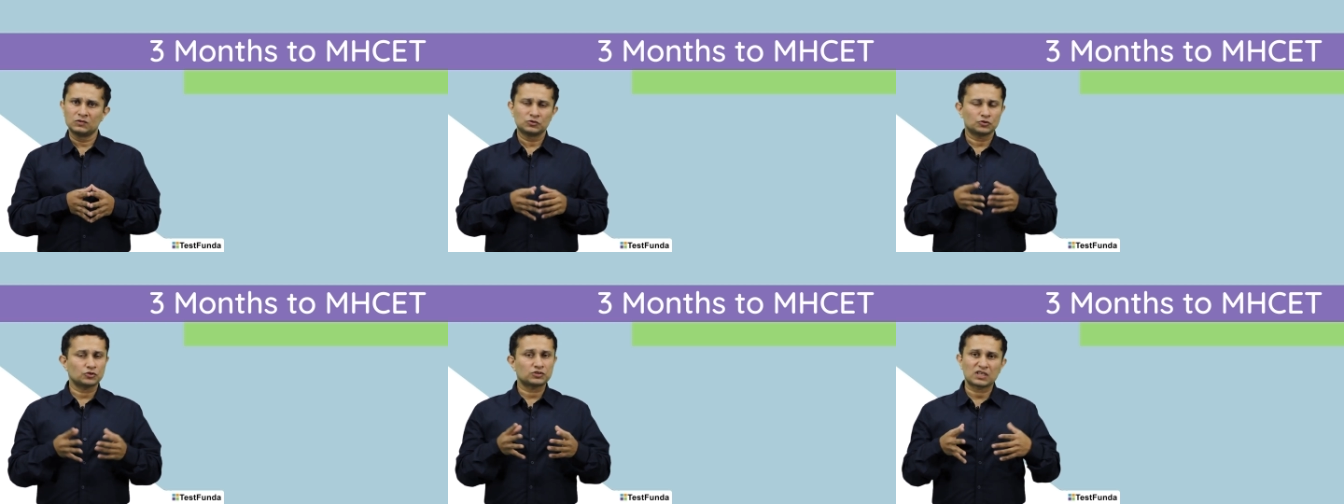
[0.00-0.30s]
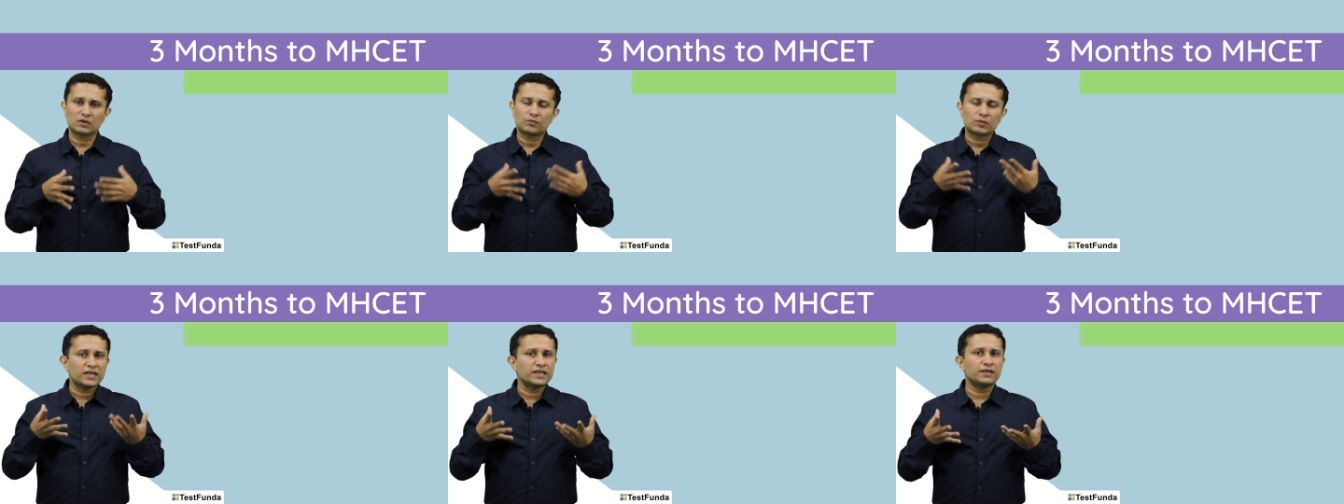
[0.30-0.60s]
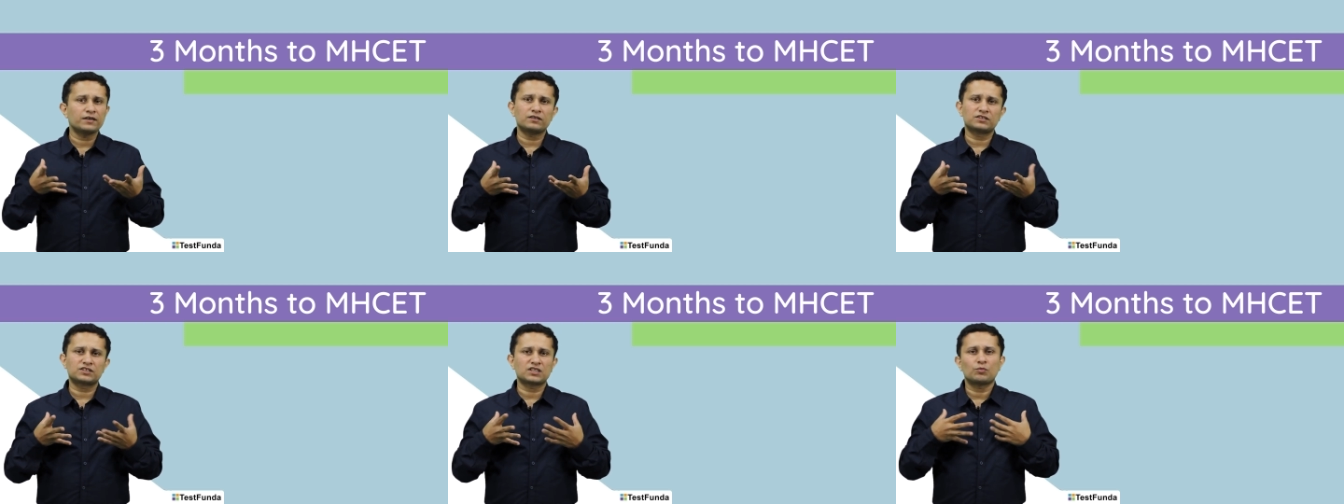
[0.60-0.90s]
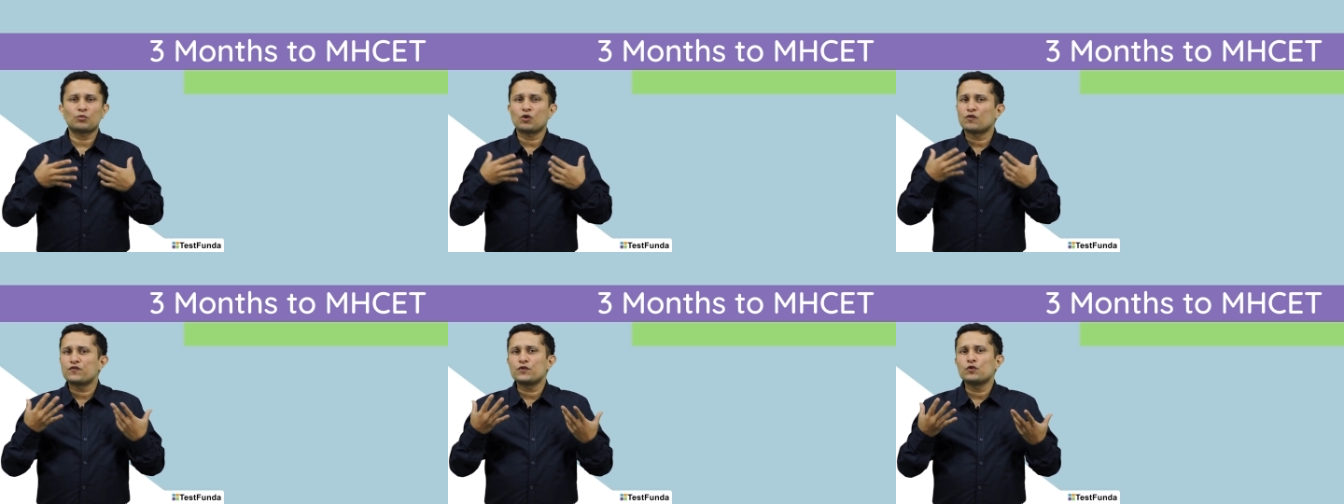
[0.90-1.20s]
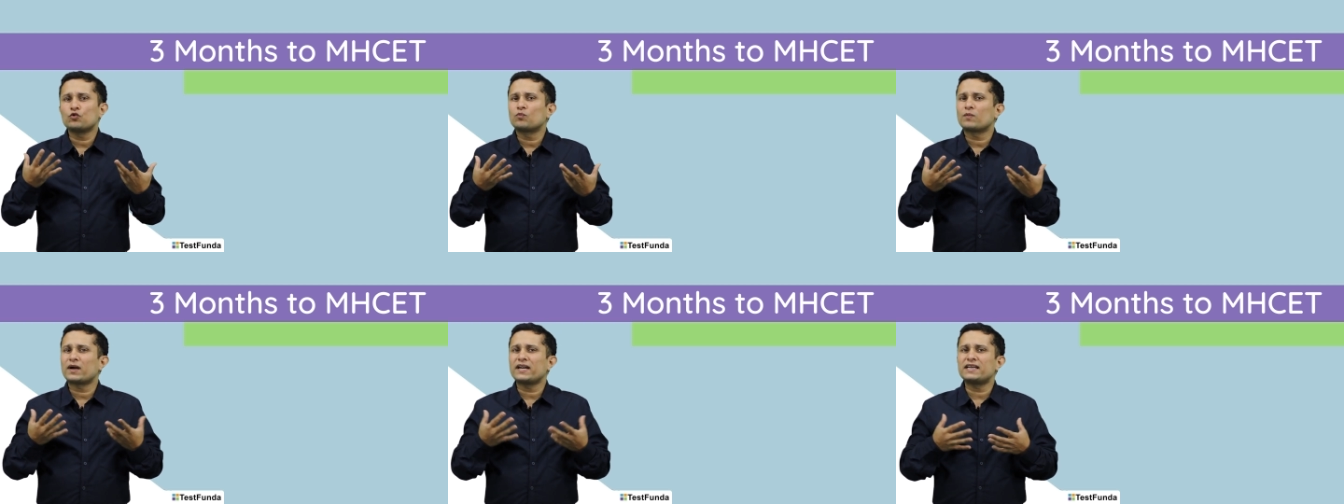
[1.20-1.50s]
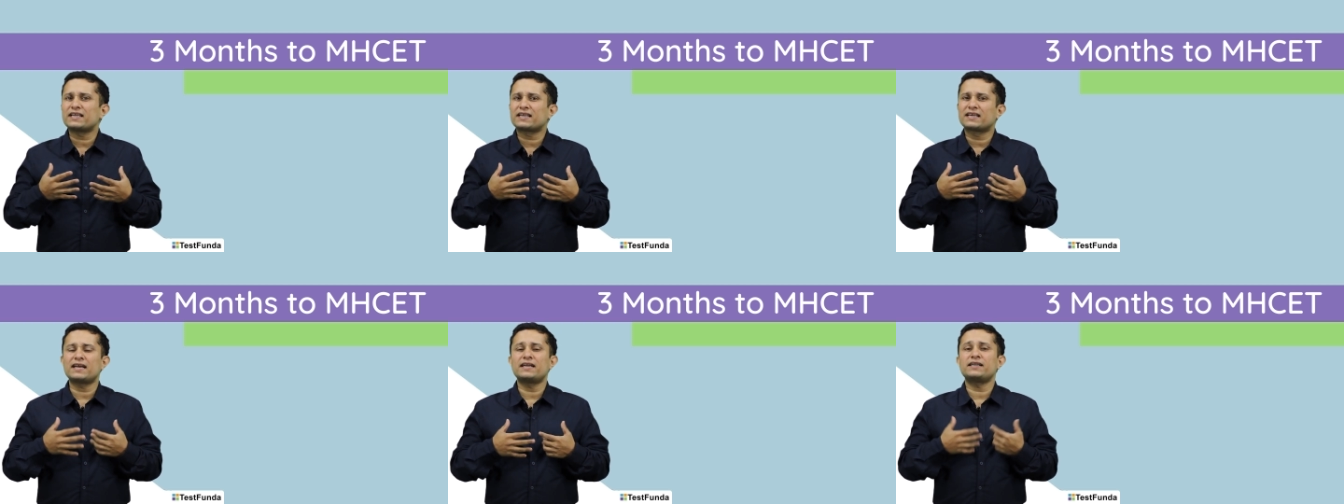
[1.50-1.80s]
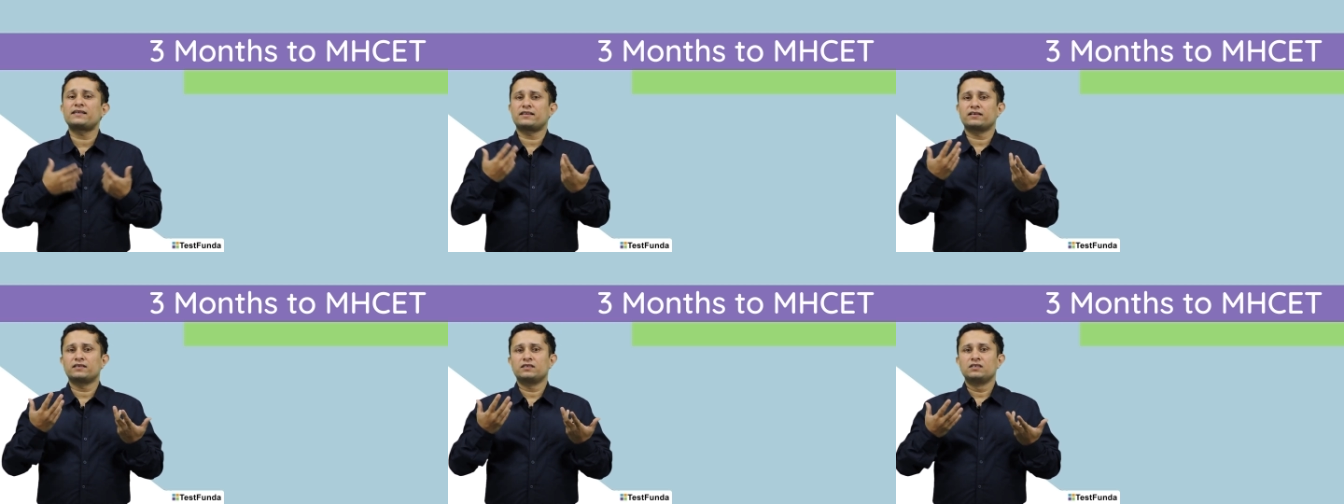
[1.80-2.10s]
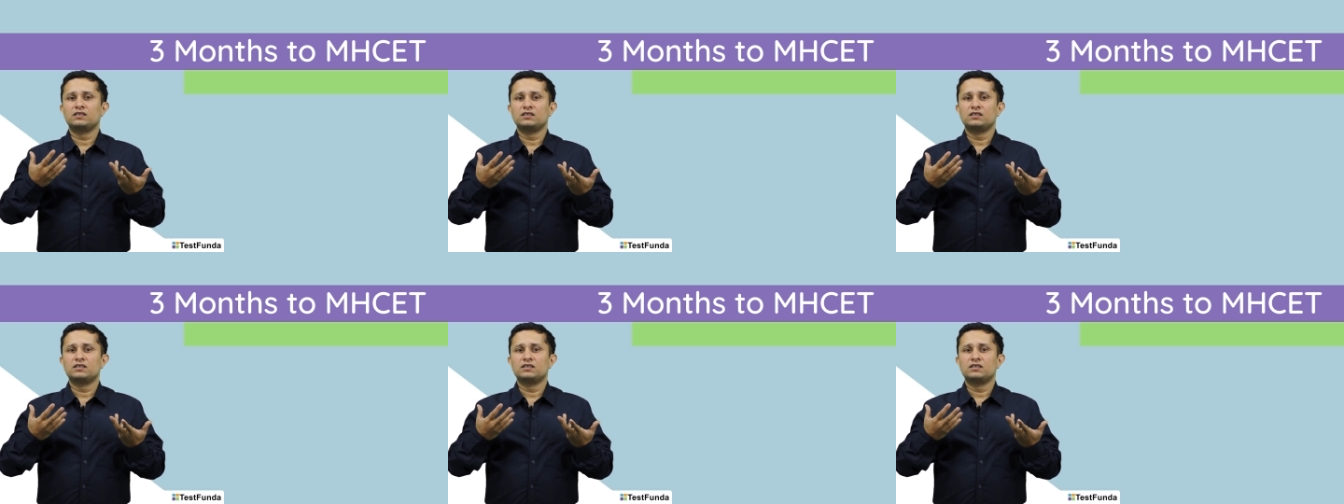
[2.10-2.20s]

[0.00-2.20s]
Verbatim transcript: So some of you might get